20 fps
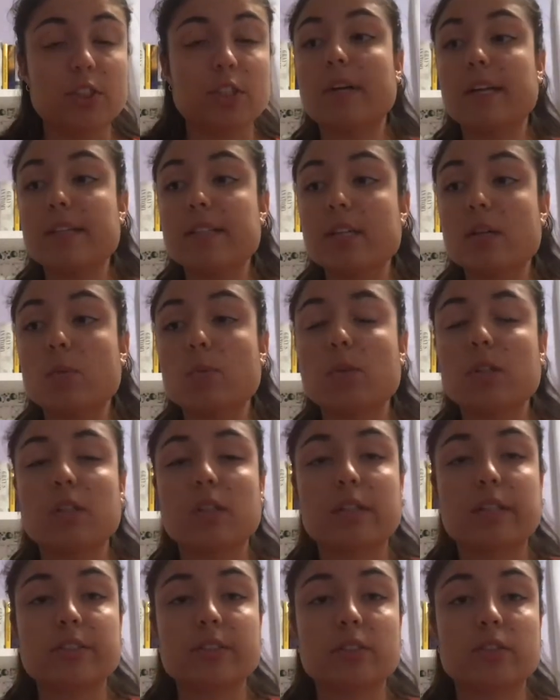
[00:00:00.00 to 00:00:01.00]
find out what
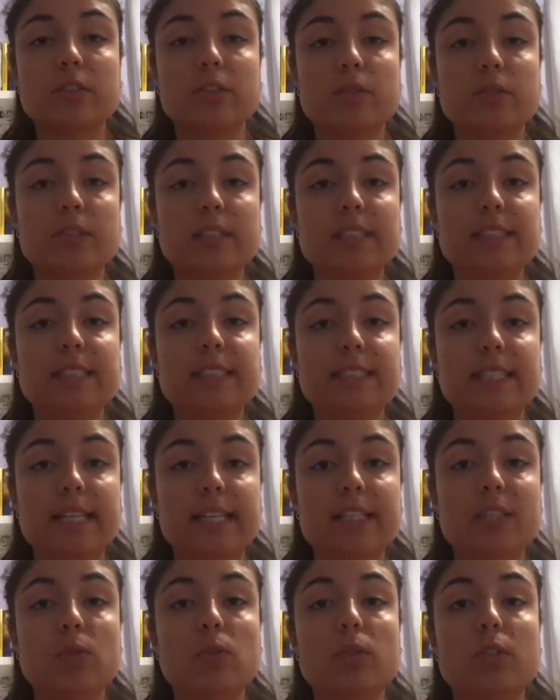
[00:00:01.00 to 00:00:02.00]
classes you need to
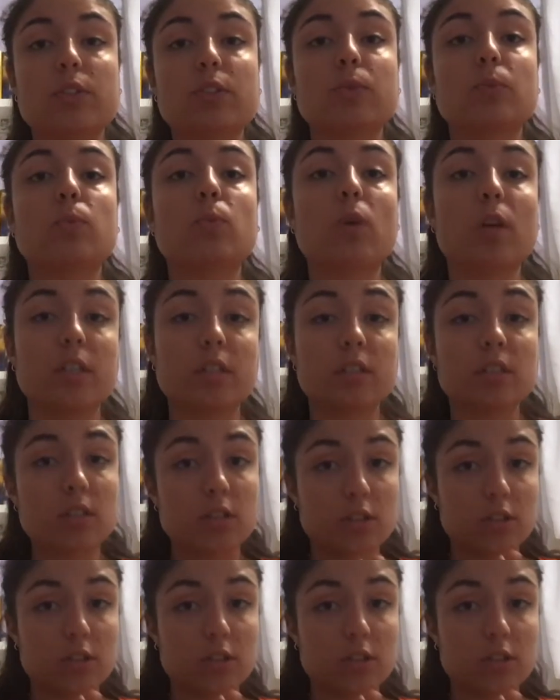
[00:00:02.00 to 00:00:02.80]
take in order to 1,